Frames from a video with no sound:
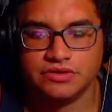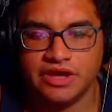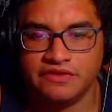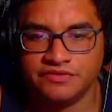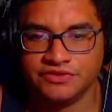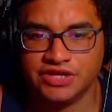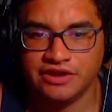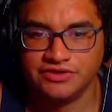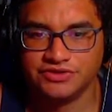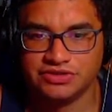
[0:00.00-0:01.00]
Head for the
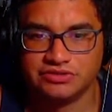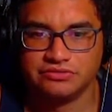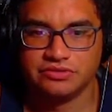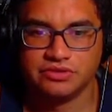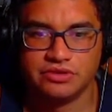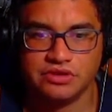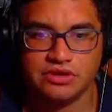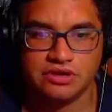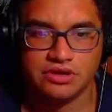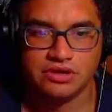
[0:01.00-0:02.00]
challenge.
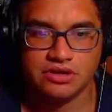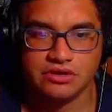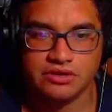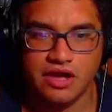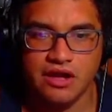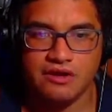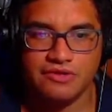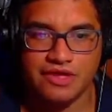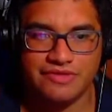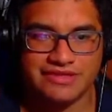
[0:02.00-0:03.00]
Oh, well,